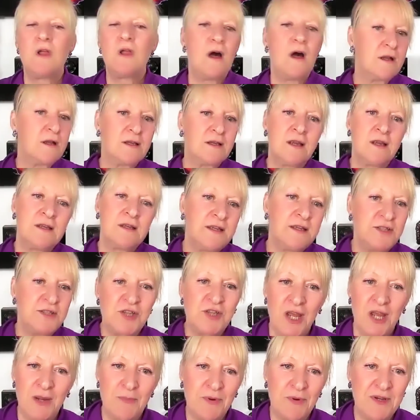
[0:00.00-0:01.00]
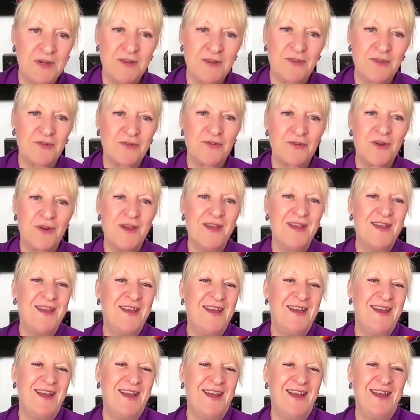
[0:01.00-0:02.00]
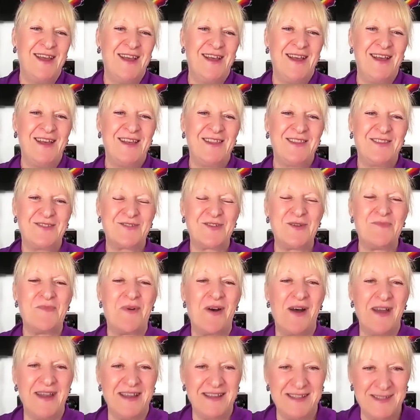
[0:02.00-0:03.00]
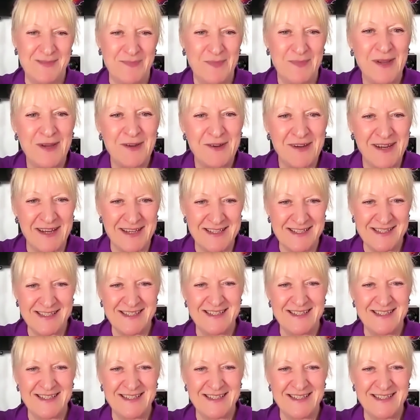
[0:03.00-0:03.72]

Well, I can only interpret it through my experience.